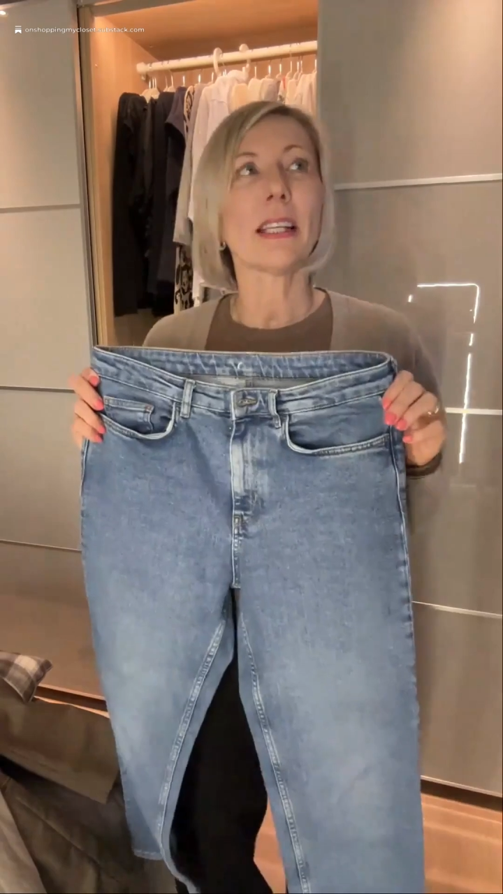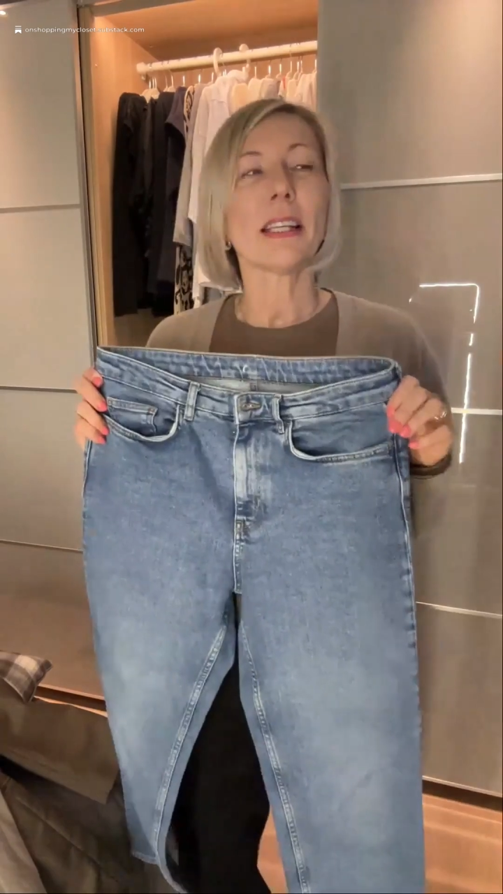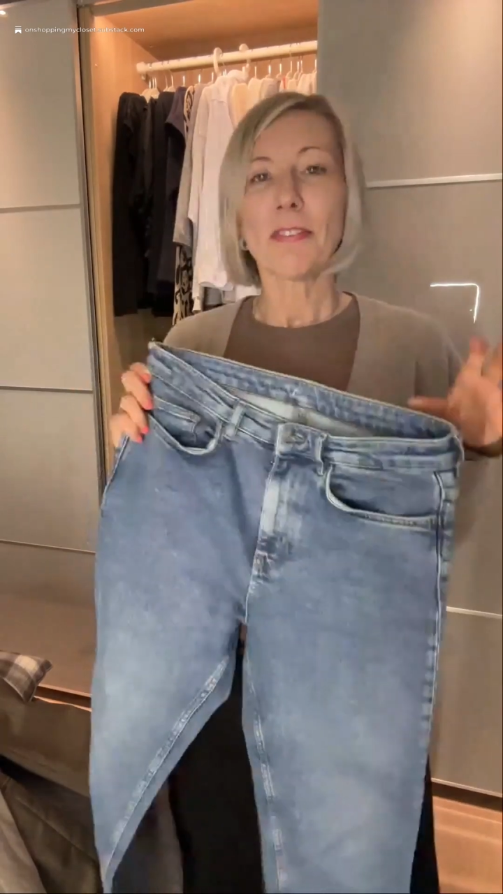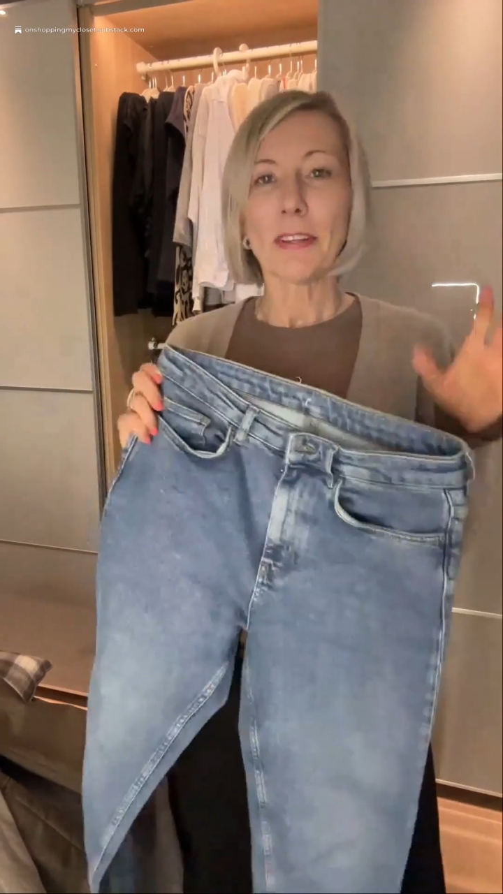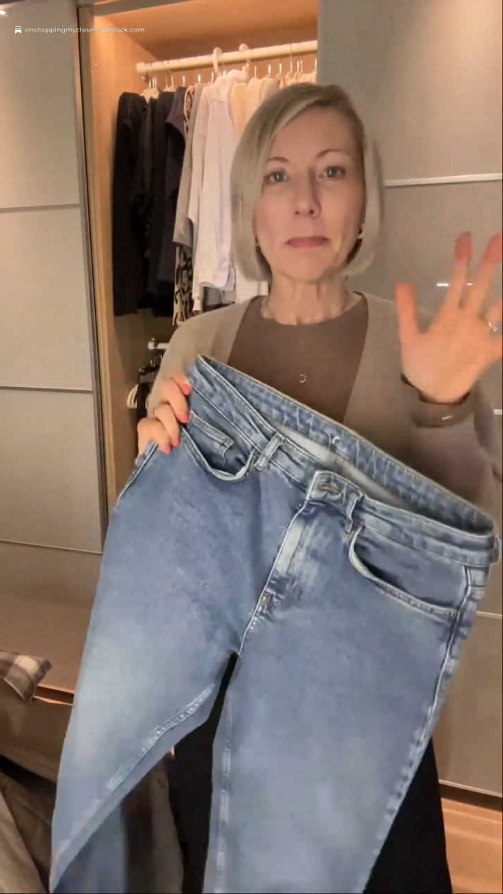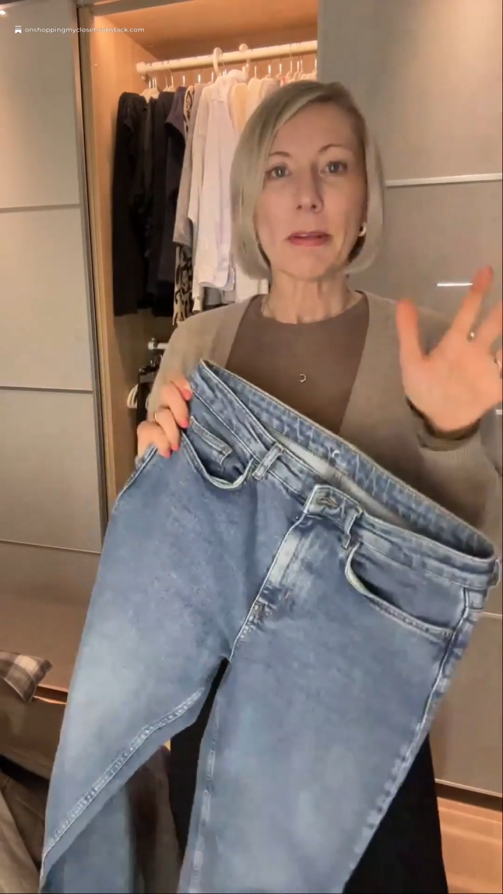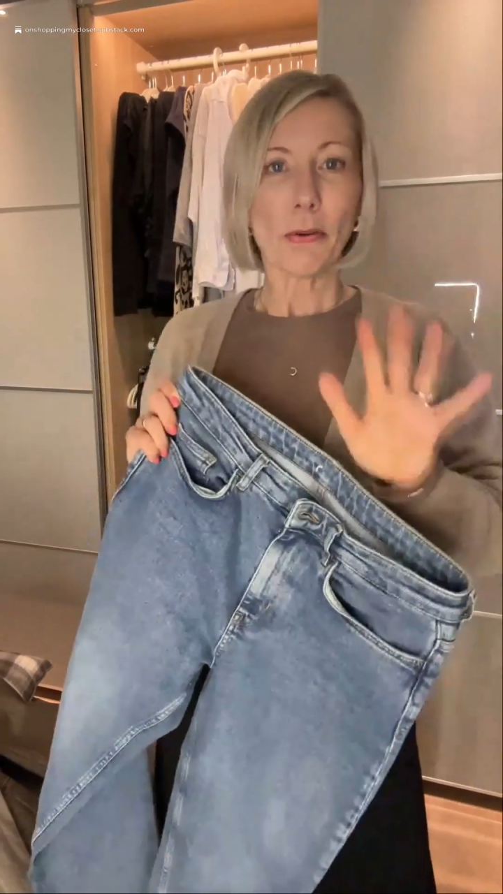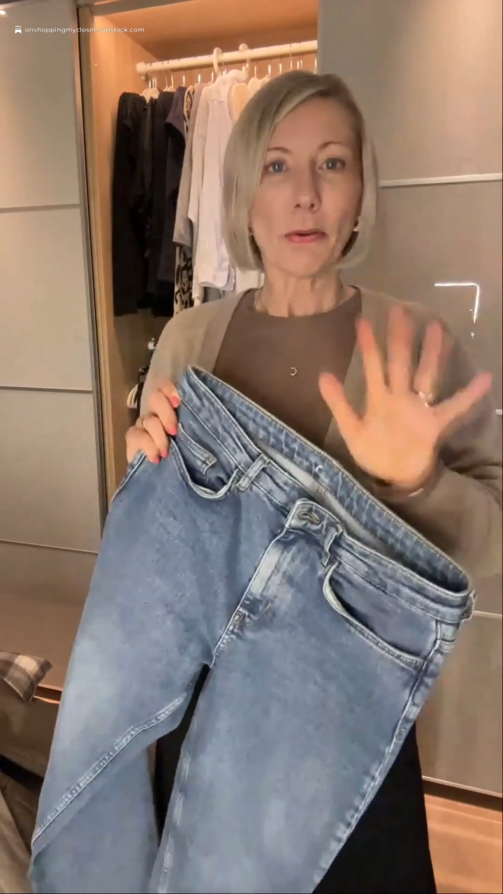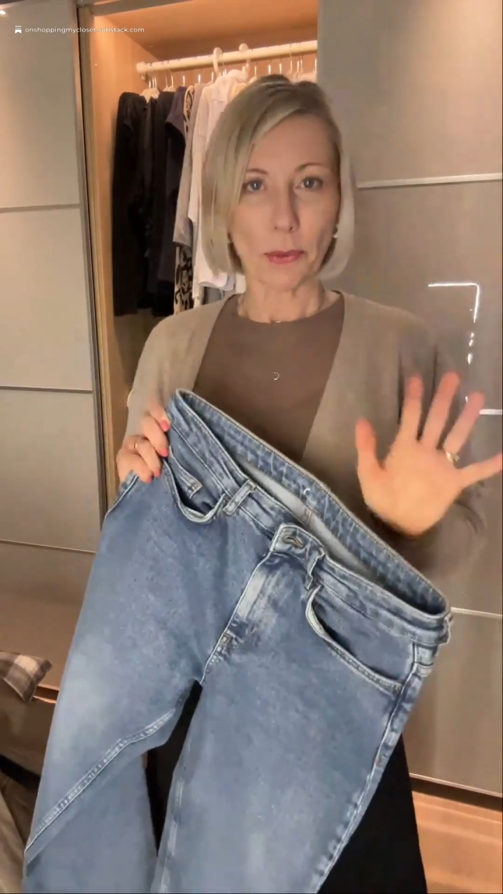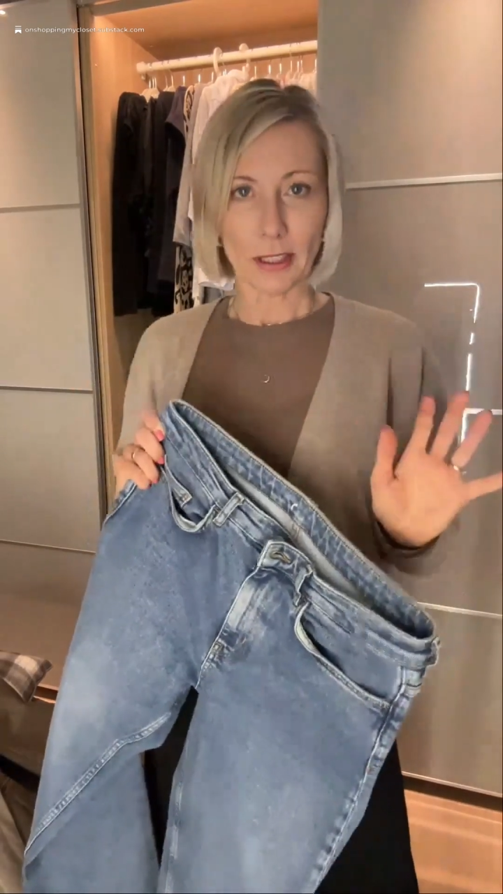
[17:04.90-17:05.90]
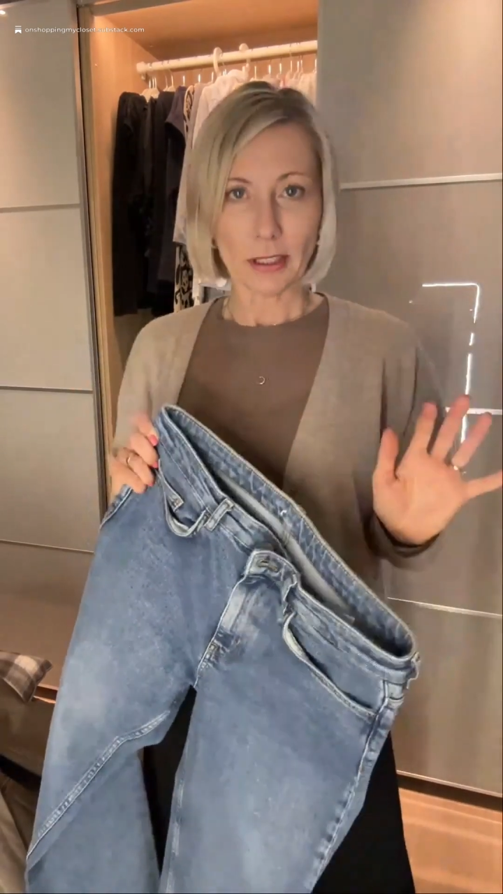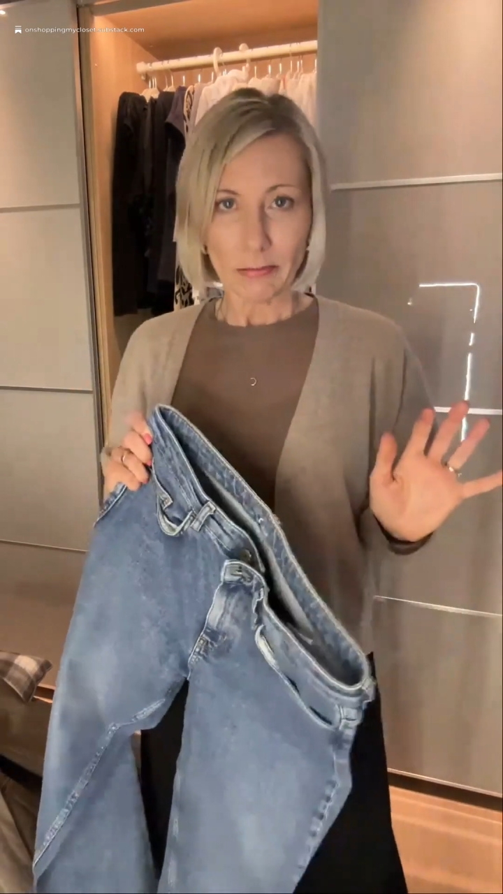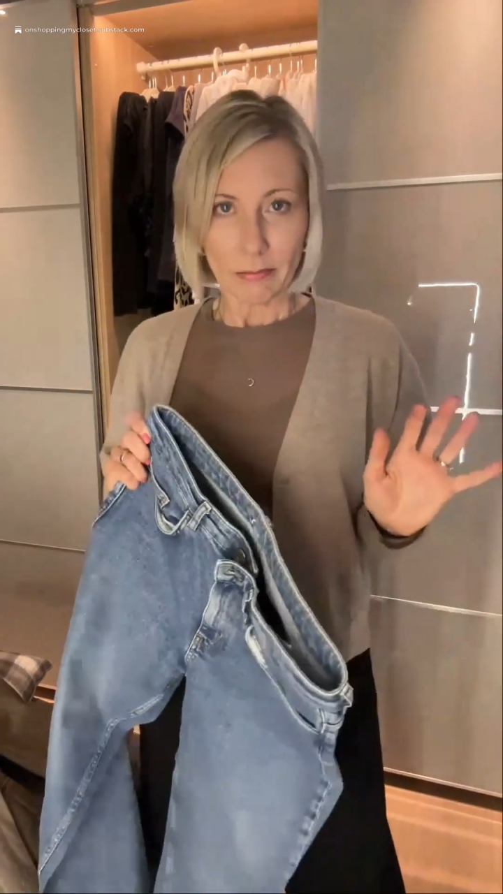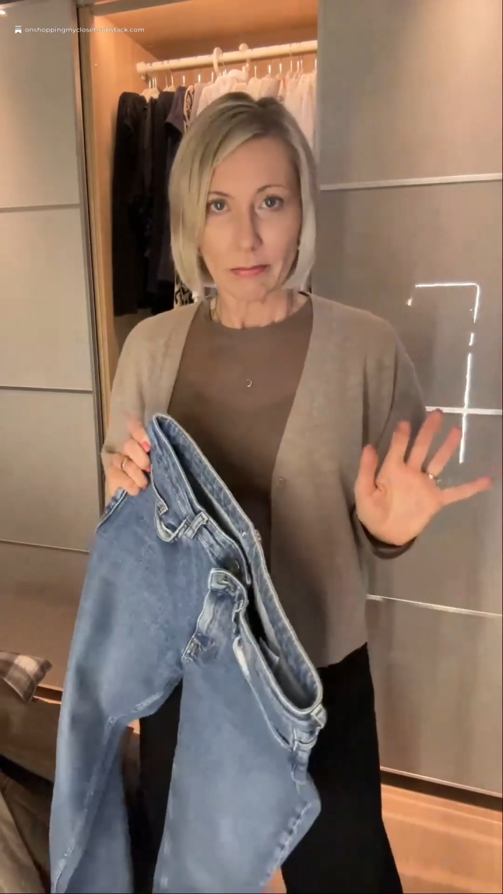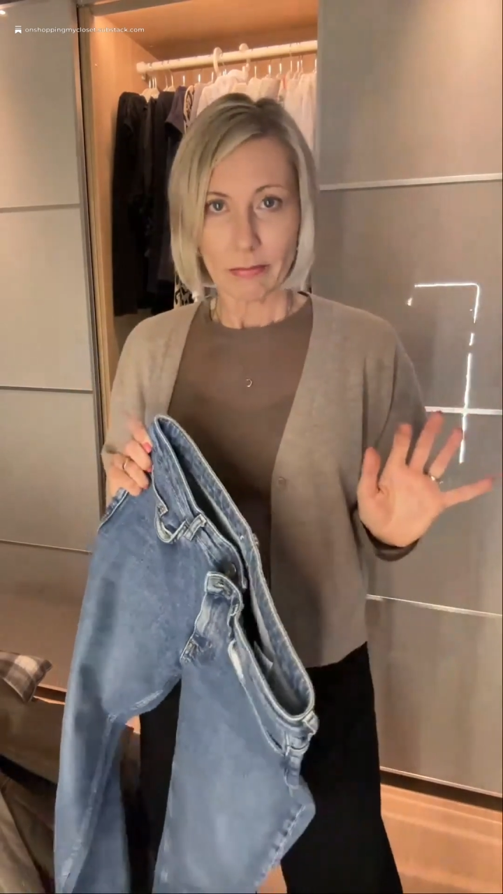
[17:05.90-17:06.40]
they fit me very well,